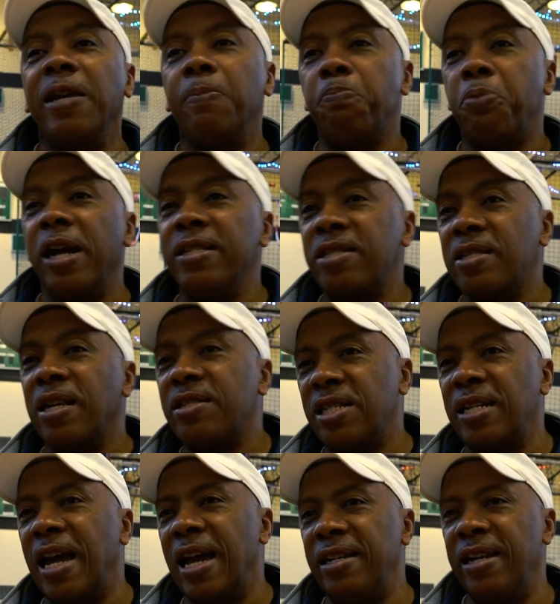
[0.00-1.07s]
embrace
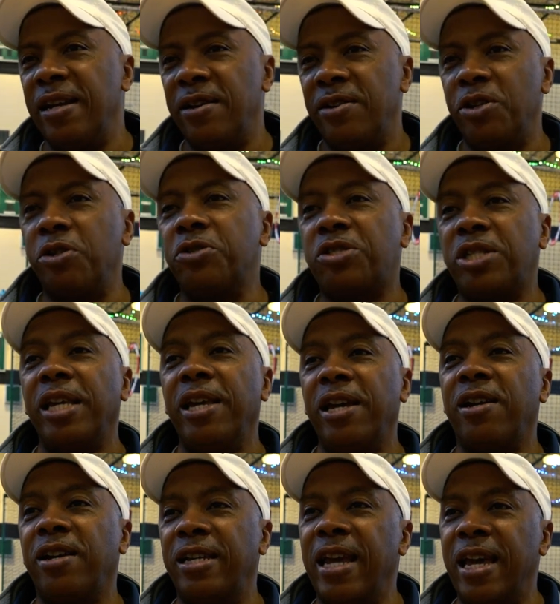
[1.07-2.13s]
such an idea. You see
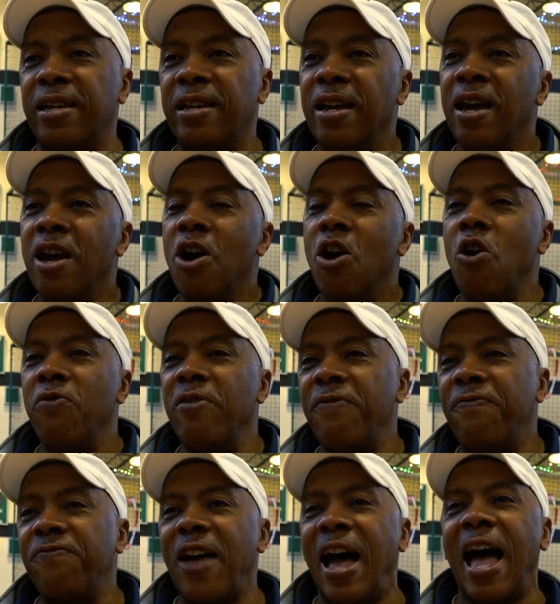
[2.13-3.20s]
here today,
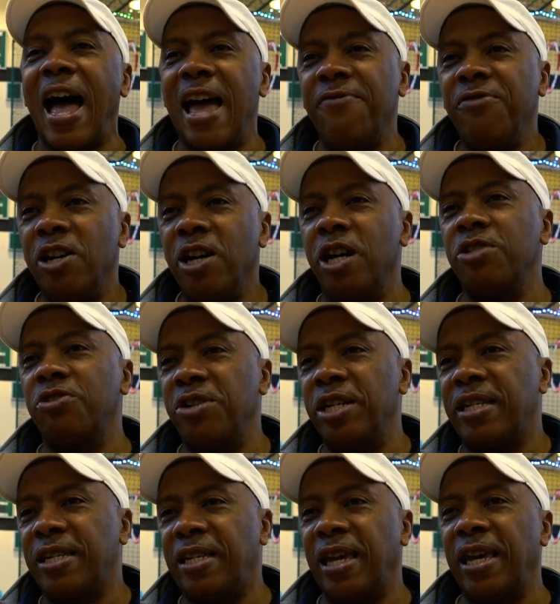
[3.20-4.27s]
over
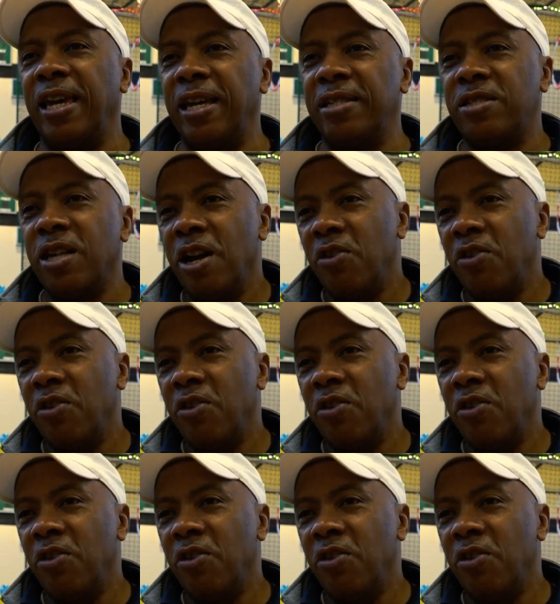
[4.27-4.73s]
500 kids